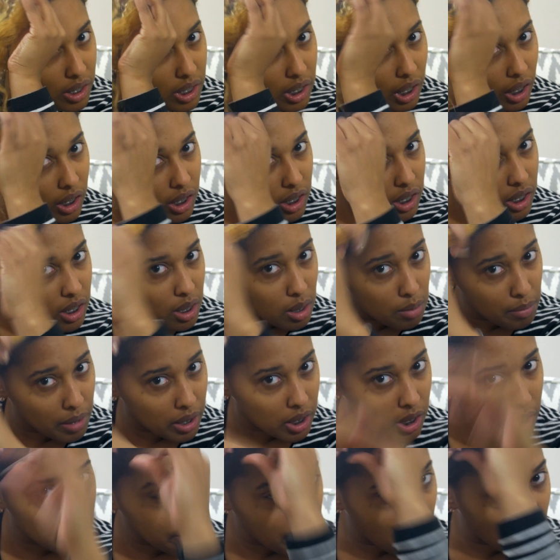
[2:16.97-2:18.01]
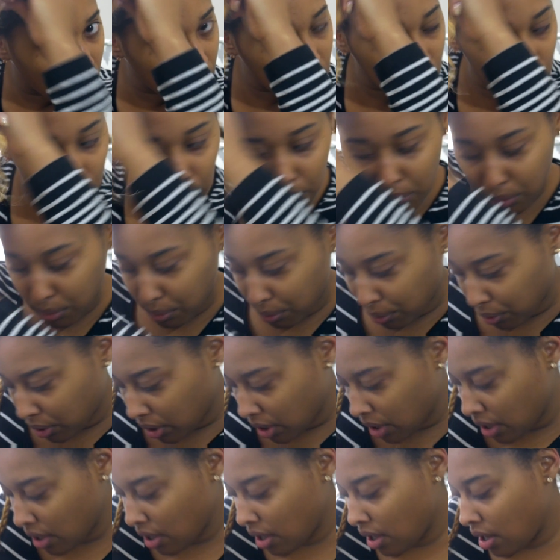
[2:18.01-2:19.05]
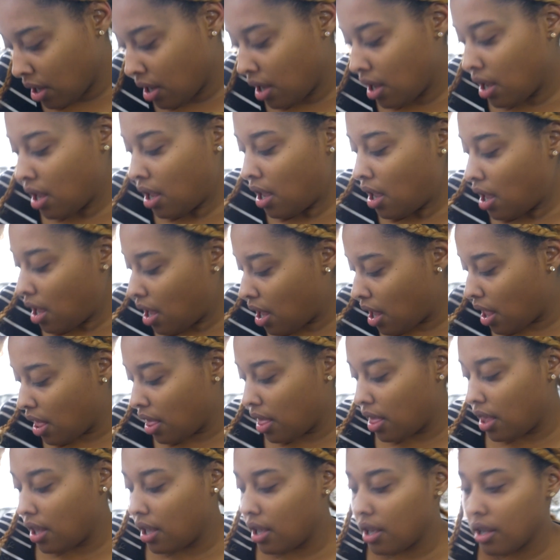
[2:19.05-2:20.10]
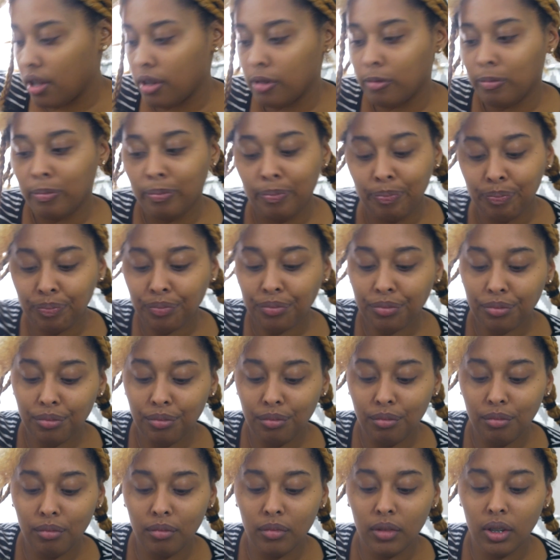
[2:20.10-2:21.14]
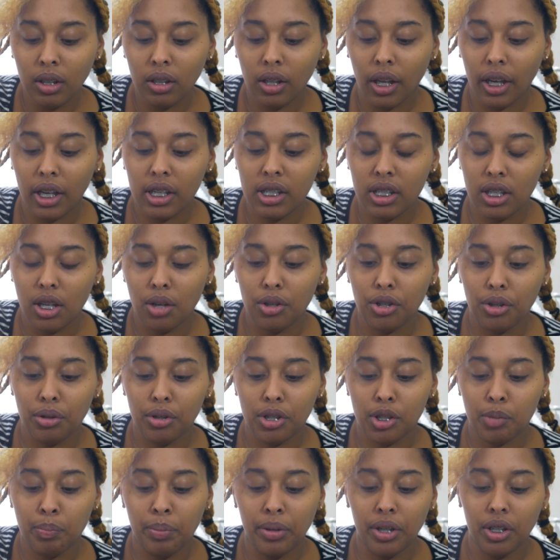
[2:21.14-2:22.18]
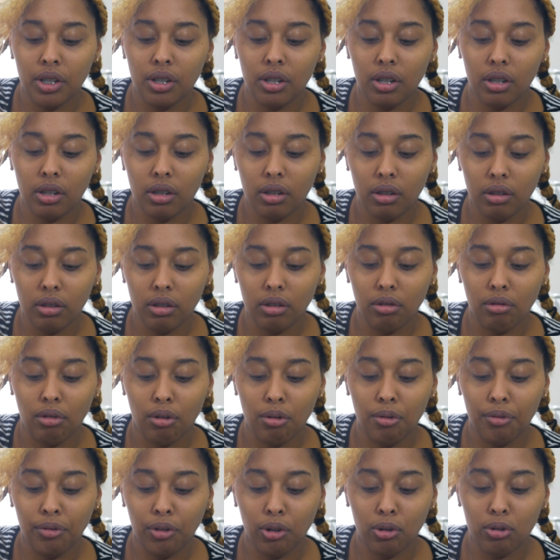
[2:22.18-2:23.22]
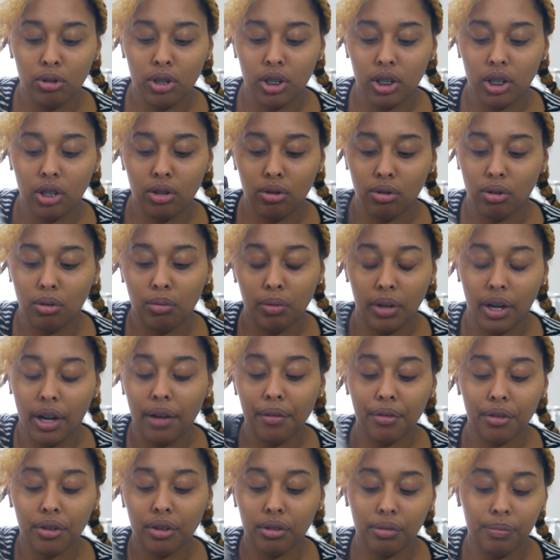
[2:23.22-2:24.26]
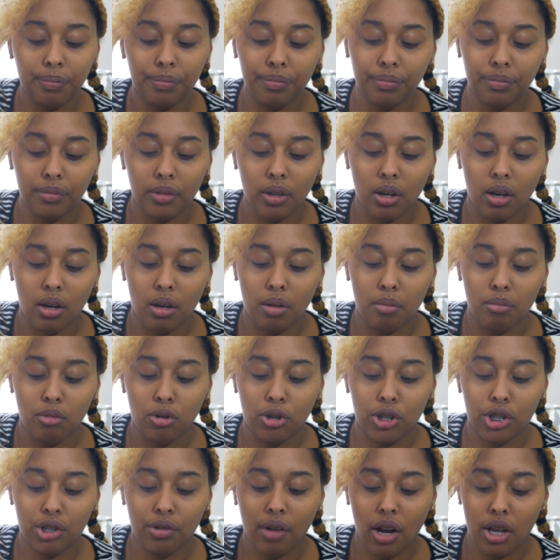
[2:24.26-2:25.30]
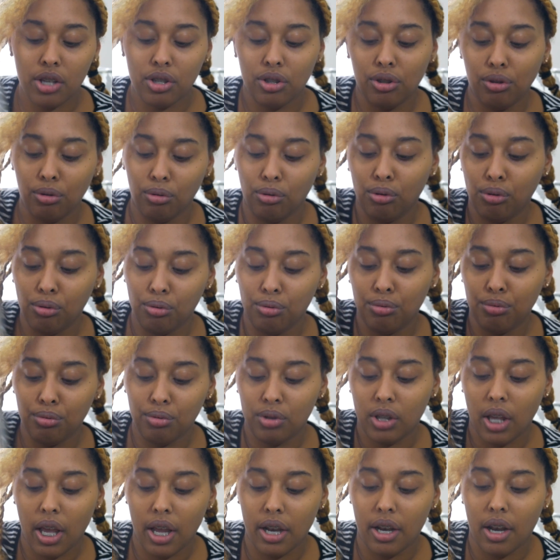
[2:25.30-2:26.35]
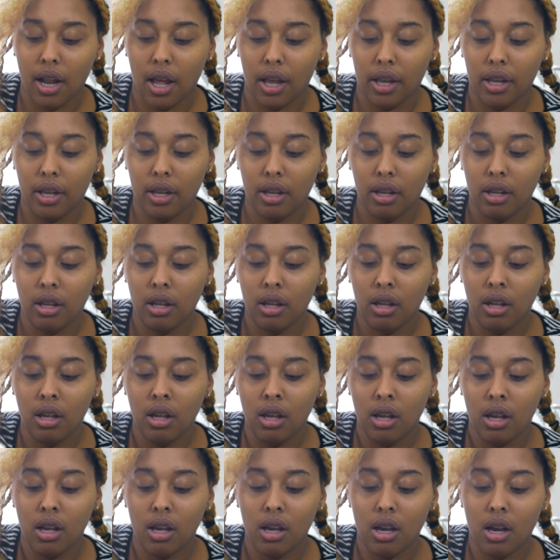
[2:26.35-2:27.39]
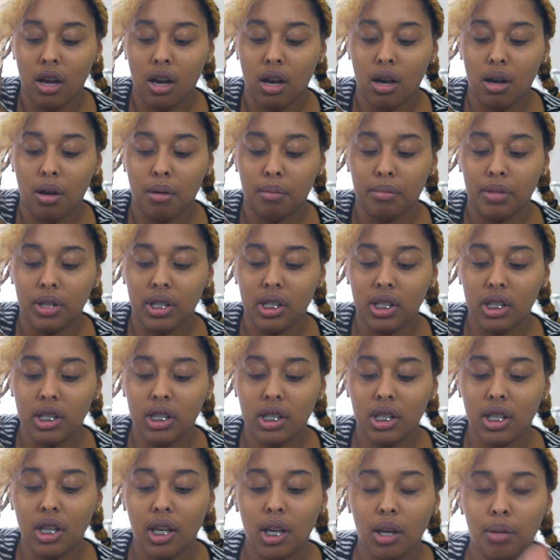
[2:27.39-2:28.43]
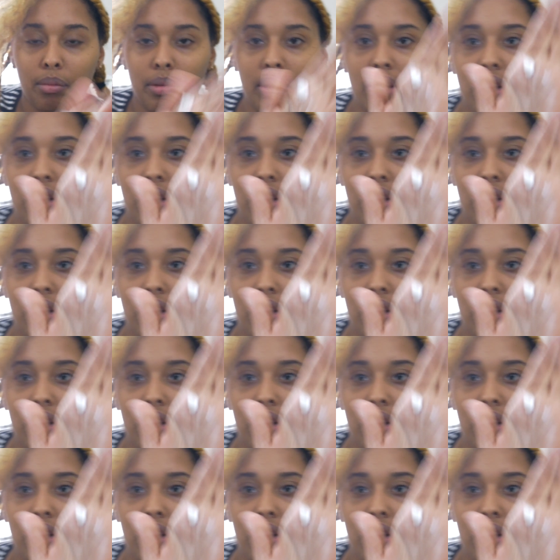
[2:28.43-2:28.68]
sections as much as possible. And then, like I said, you're just putting your growth lotion or whatever moisturizer you use at night. This is thick, but